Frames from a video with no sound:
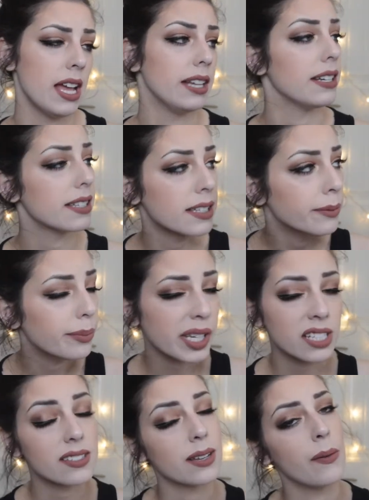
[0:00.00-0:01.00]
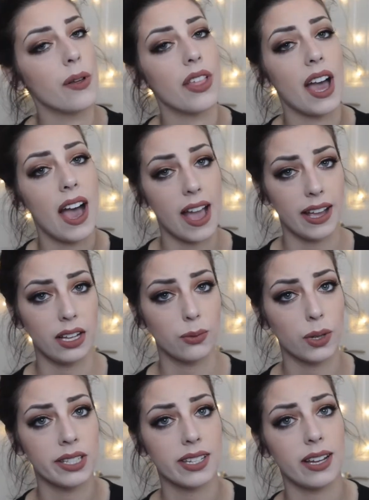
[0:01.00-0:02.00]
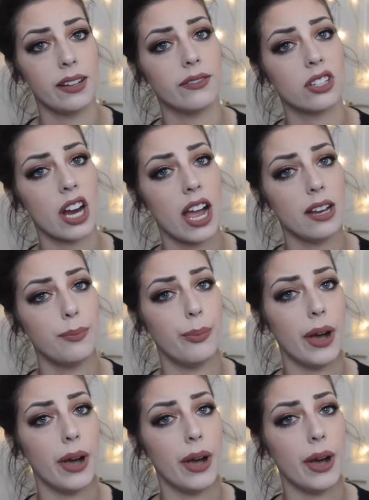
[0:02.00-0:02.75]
It doesn't beat some of the high-end ones I have tried,